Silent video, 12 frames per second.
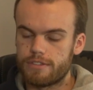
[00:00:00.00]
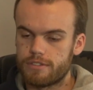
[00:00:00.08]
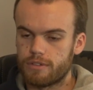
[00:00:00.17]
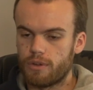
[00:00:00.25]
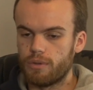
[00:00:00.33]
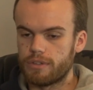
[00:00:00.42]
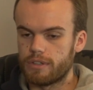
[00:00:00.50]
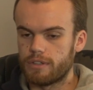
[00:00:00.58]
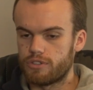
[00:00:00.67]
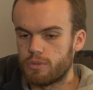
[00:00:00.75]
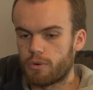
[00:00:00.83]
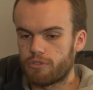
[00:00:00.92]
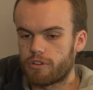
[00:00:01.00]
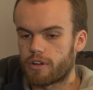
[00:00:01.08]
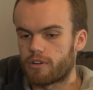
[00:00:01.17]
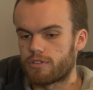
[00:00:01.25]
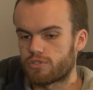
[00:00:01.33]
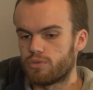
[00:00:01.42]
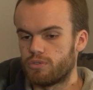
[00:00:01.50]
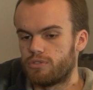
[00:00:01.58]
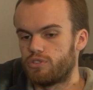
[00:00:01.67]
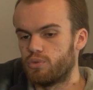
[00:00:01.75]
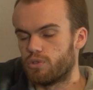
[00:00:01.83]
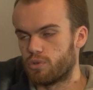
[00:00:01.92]
this is only a 2.3 gigahertz
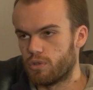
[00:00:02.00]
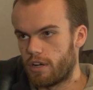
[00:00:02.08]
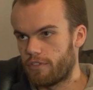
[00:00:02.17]
dual core